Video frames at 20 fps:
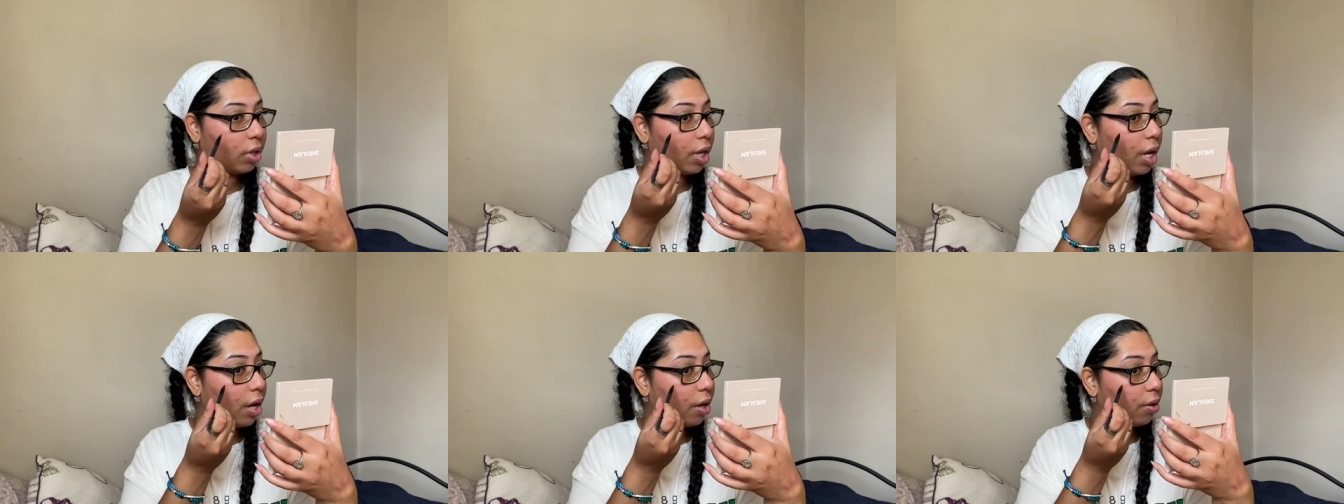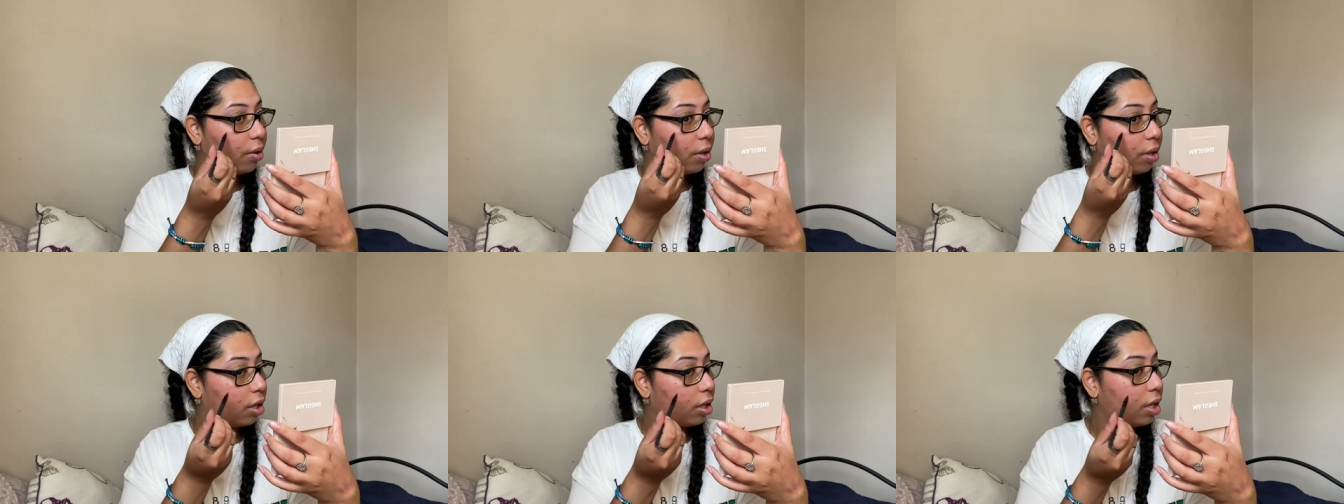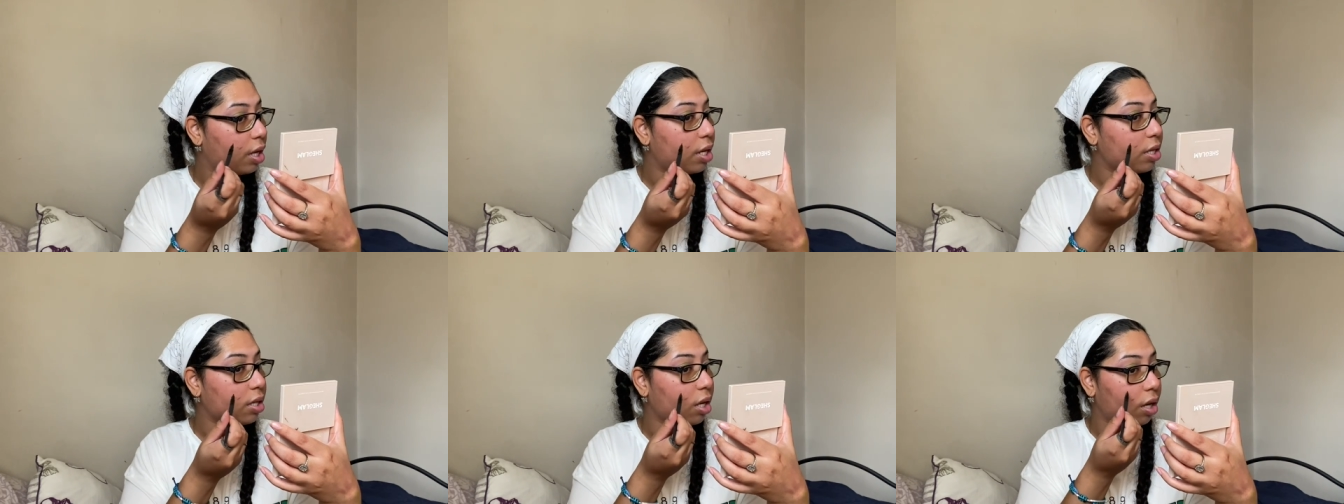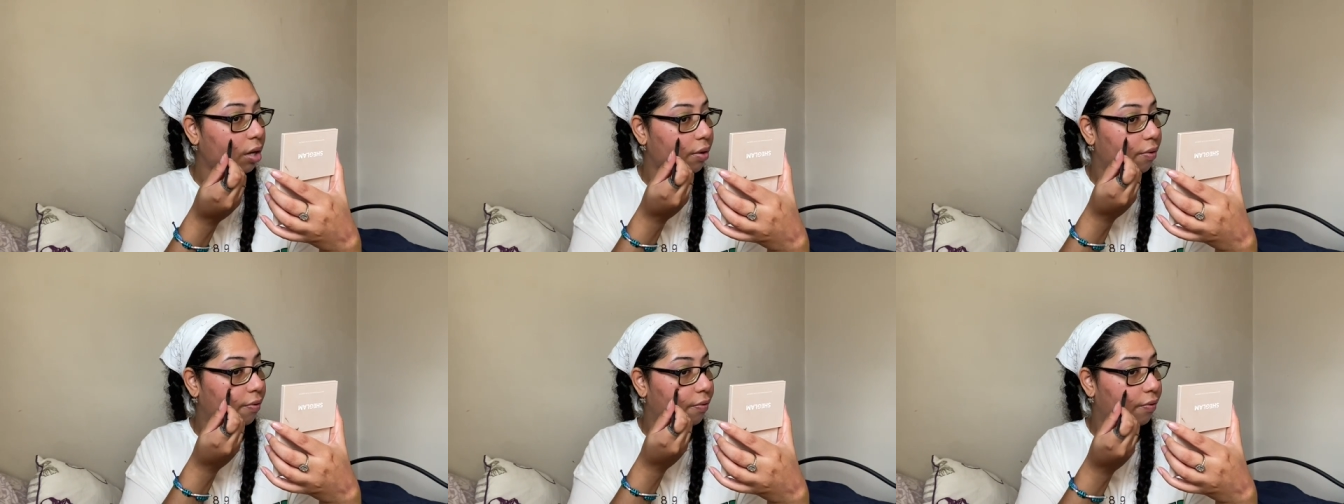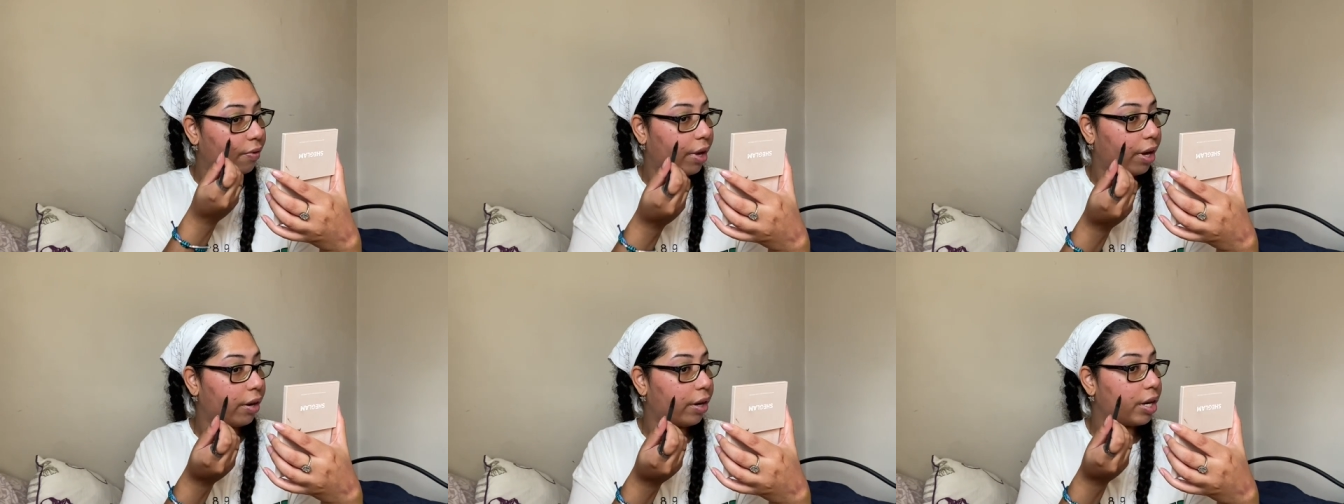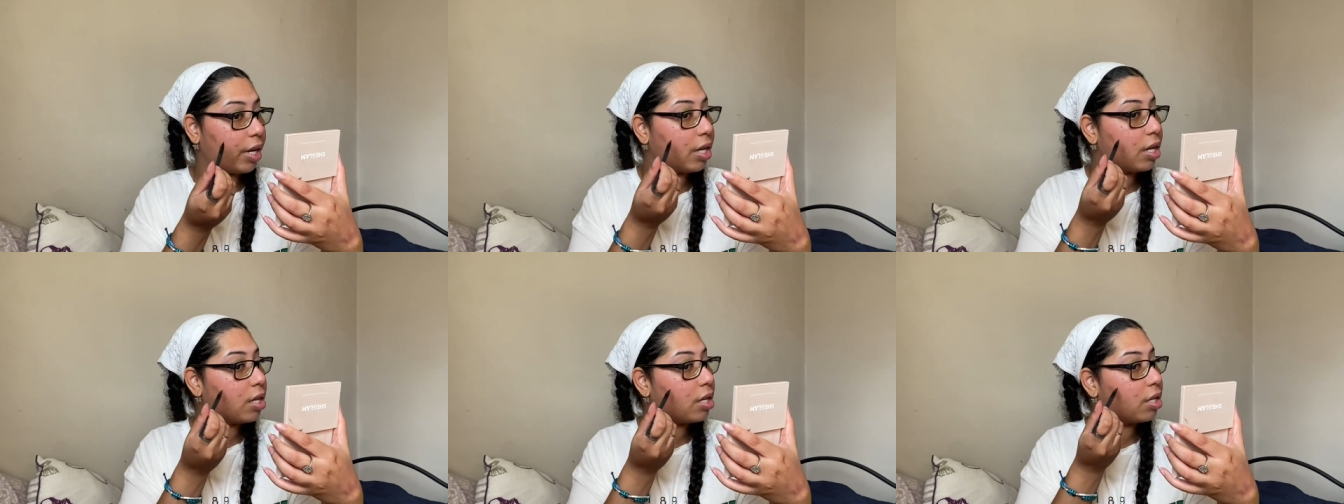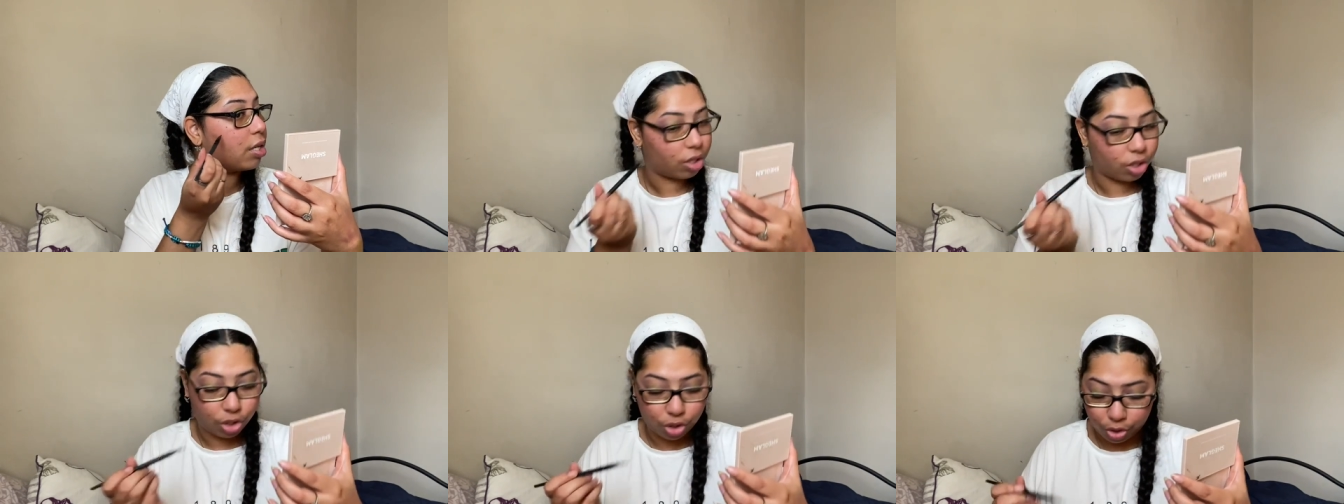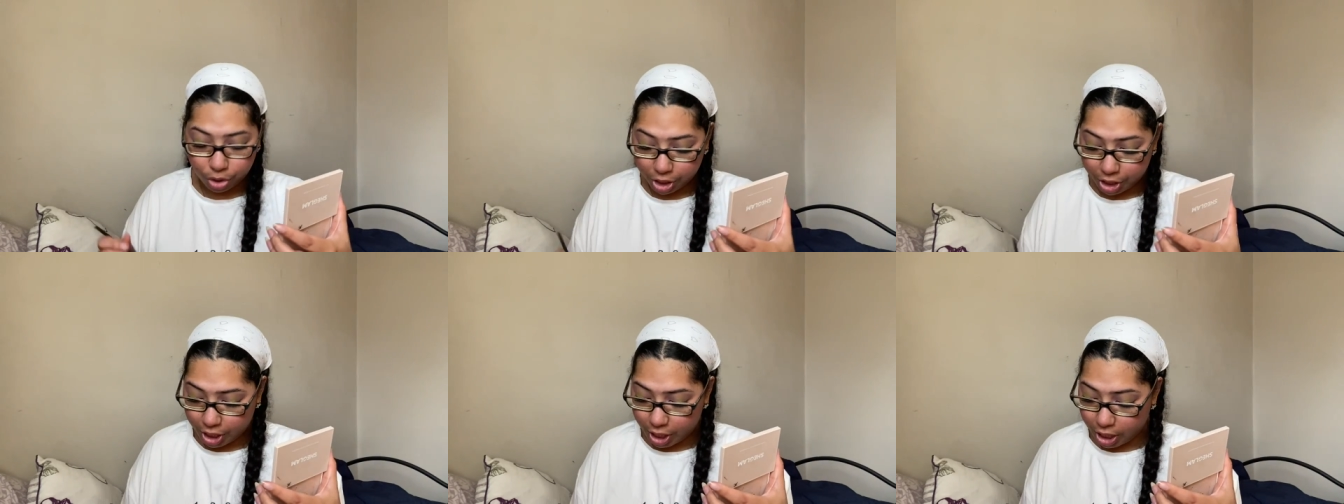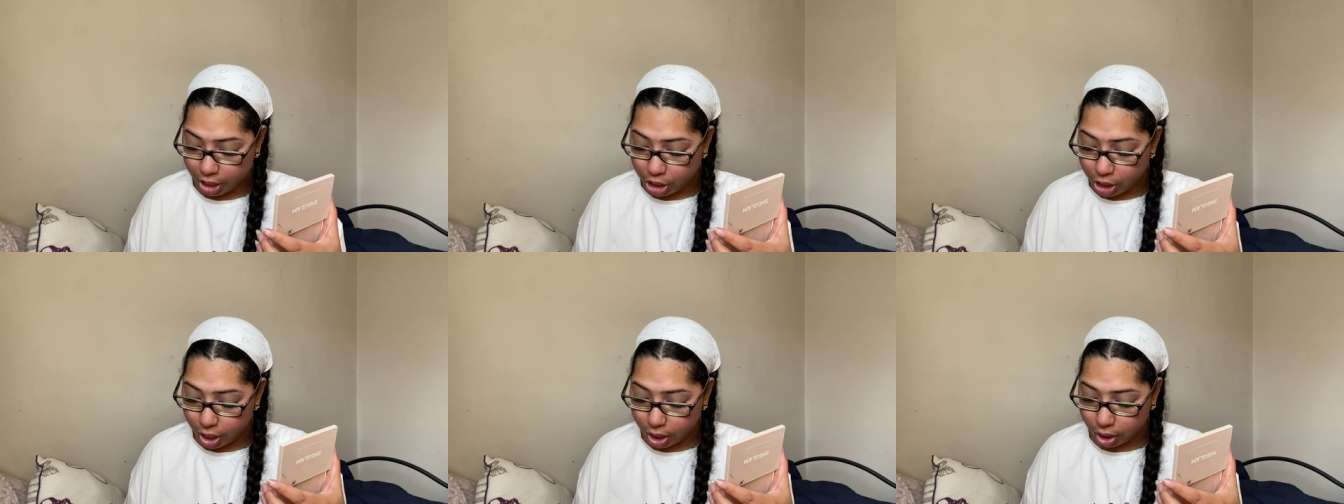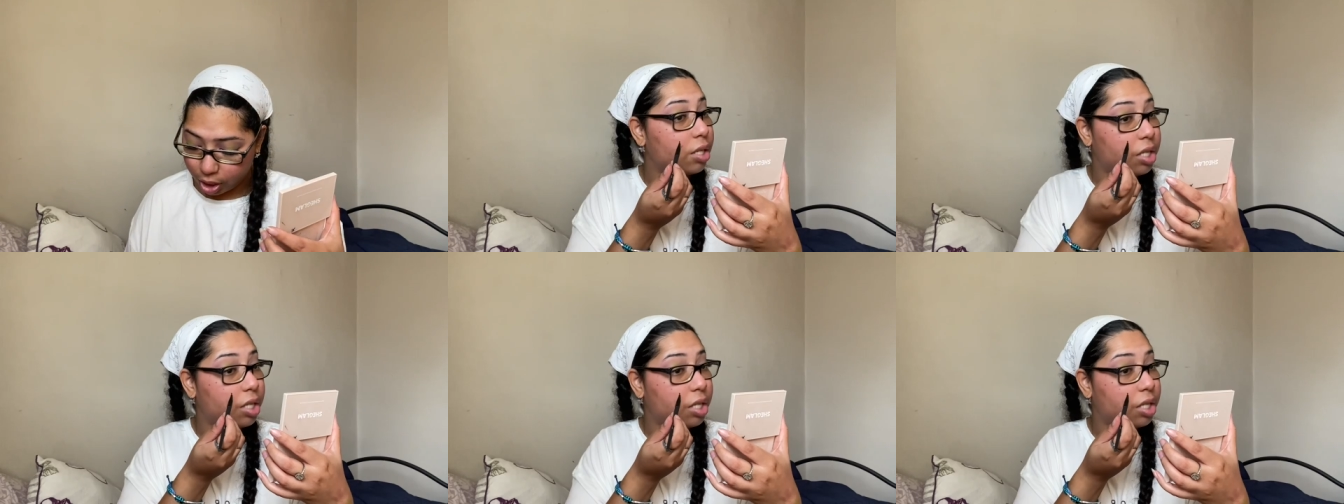Now, these aren't very strategic.